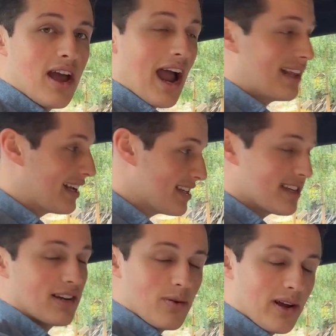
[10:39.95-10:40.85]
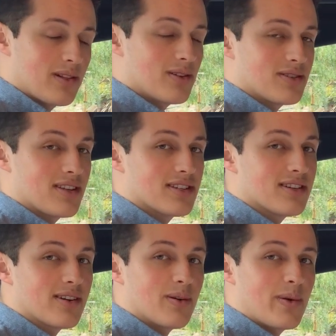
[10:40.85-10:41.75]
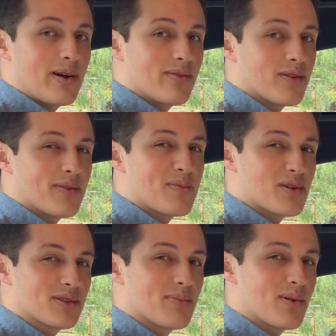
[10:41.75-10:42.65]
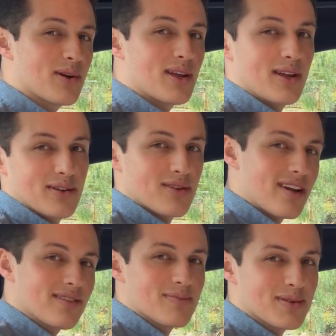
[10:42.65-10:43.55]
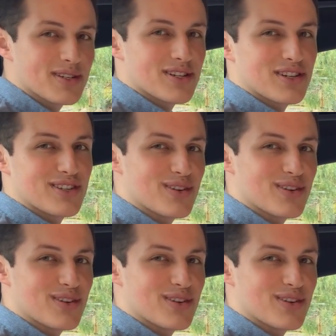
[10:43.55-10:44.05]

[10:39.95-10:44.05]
I like to sit quite close to the steering wheel for a more sporty driving position.